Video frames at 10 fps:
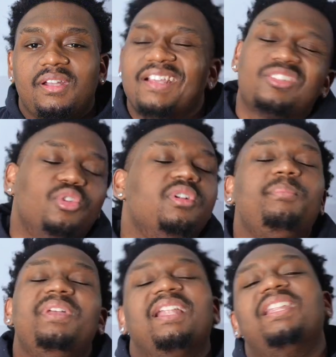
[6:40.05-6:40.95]
There's gonna
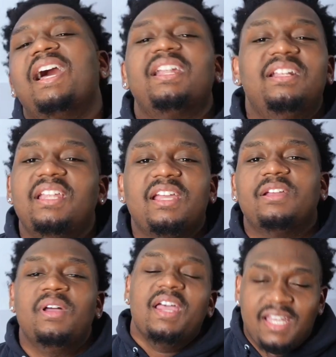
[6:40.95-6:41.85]
be a lot of
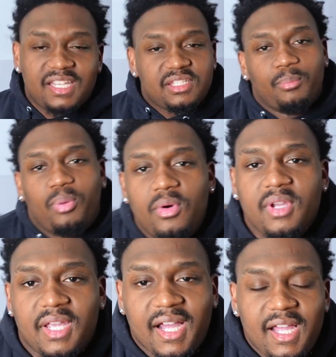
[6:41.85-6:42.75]
negative. That's the
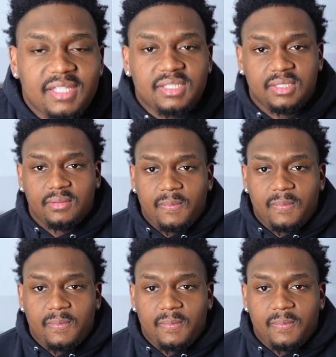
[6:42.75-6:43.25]
point, guys.